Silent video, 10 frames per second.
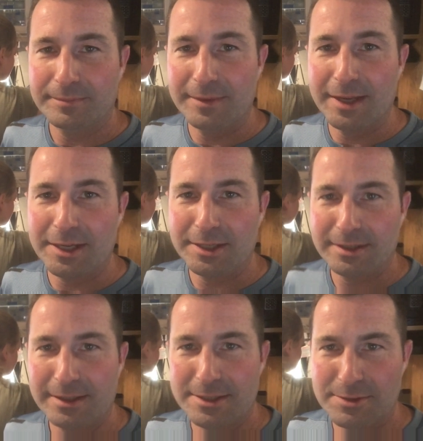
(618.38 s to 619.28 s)
Nick
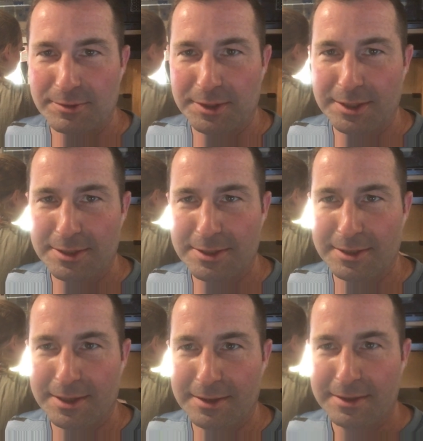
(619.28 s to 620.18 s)
isn't really into
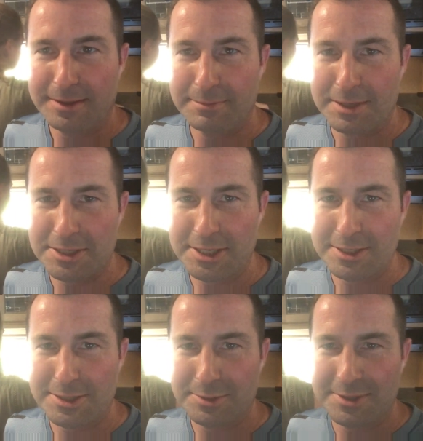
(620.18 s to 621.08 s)
the mix yet,
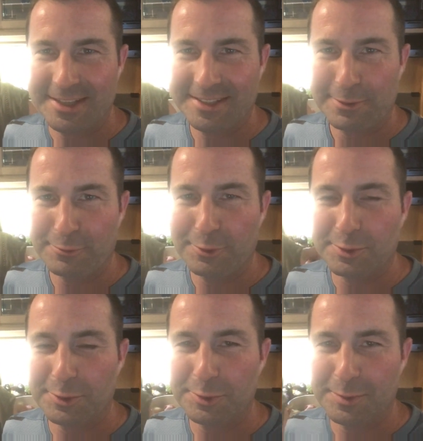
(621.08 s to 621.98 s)
so it's the 4
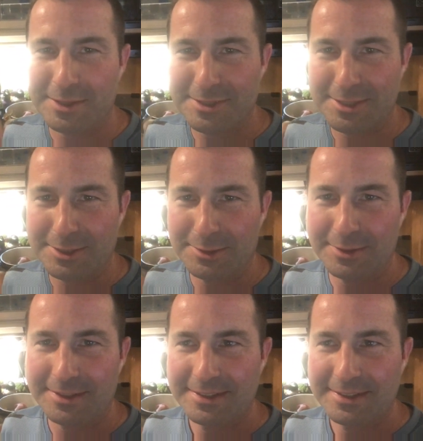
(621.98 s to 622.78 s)
older ones that do it.